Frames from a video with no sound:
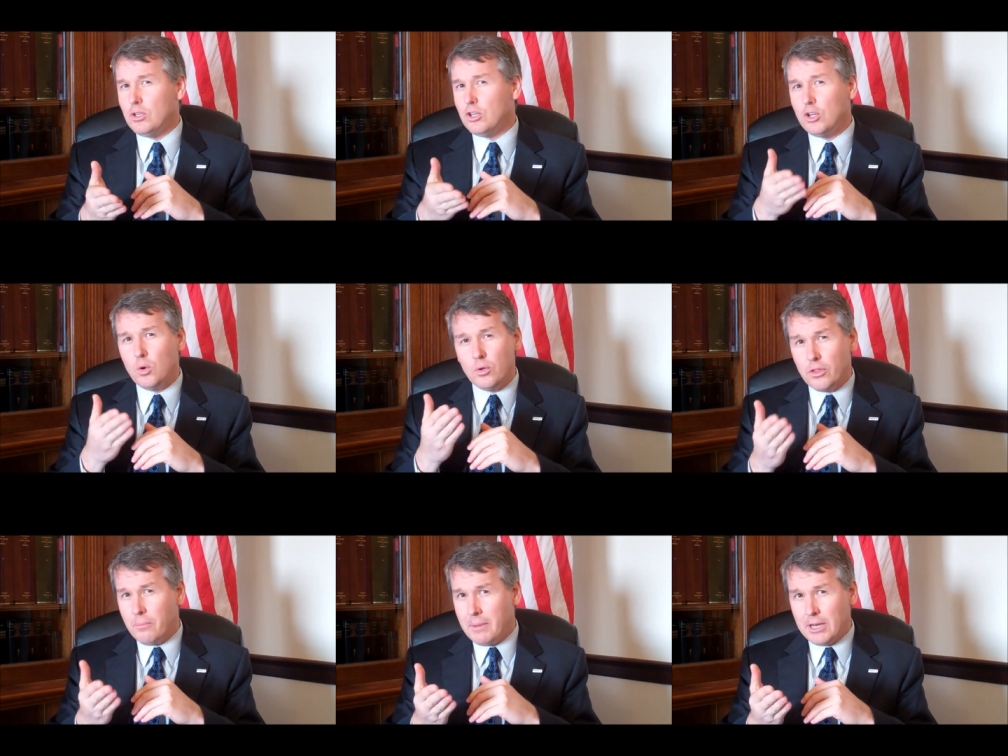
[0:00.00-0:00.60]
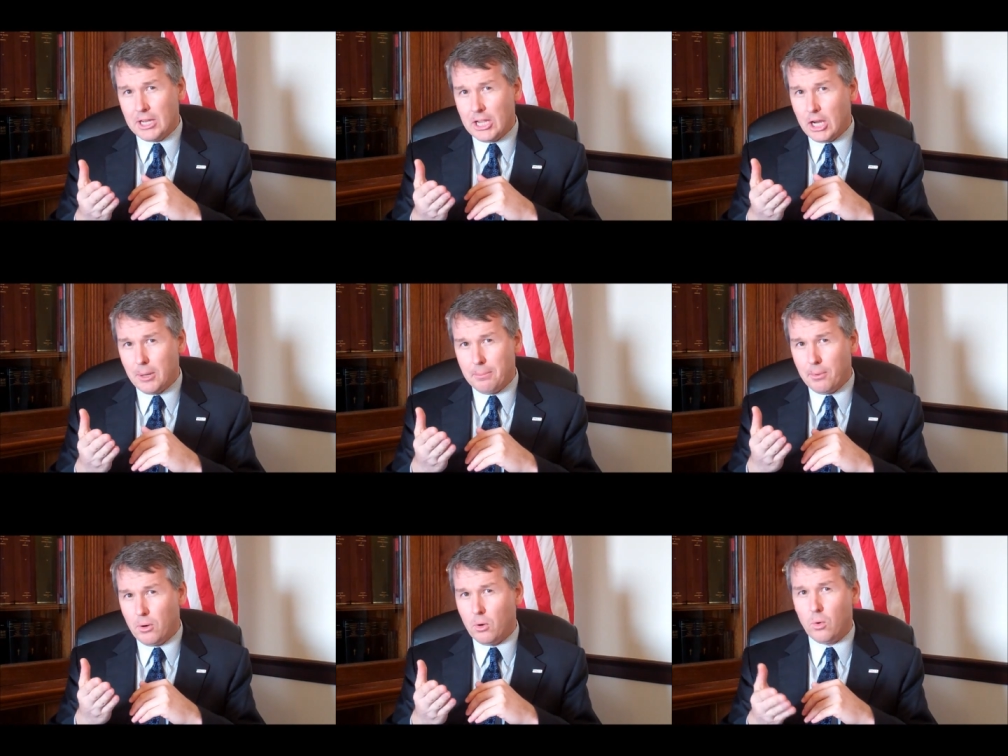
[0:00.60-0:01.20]
You know it in the
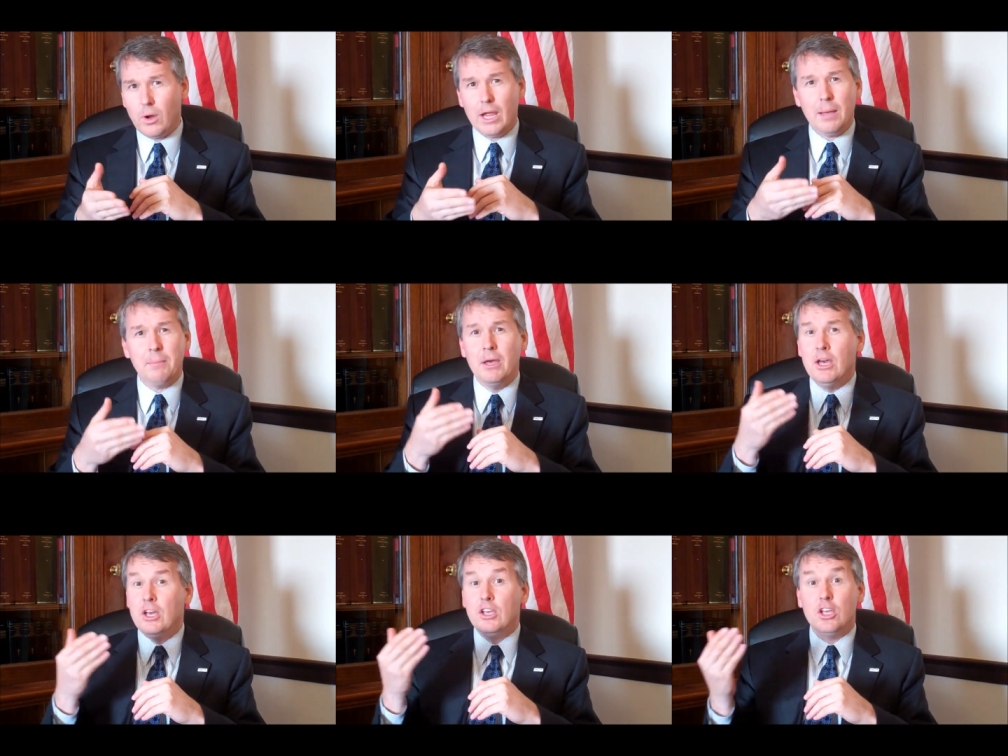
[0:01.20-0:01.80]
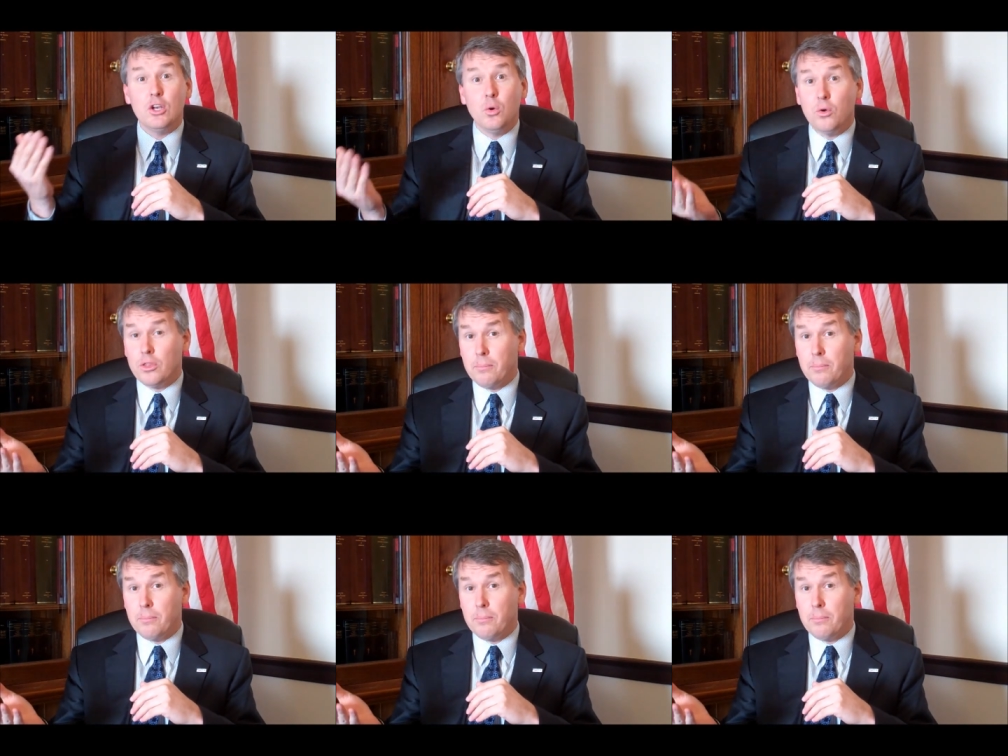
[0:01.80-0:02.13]
Medicare program, you know